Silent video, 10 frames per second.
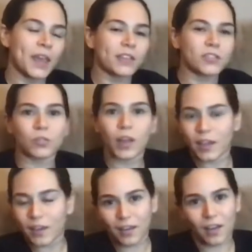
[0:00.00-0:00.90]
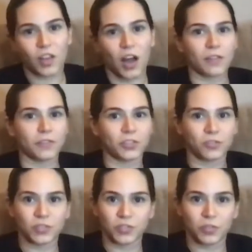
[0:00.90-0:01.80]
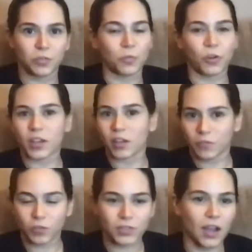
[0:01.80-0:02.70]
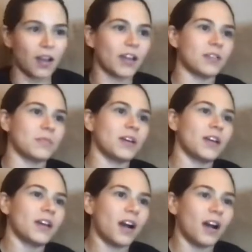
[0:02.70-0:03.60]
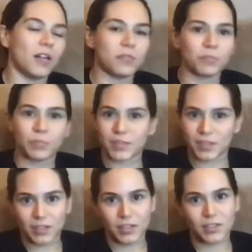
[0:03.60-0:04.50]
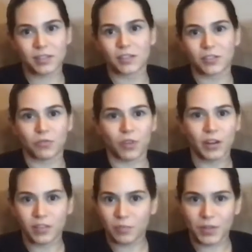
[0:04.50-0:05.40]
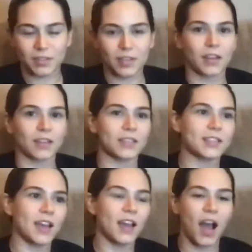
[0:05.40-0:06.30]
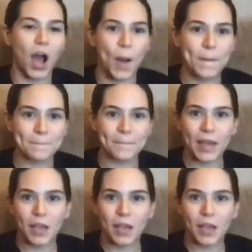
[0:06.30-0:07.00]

so like a lot of you you know working full time um, business you know running the business um,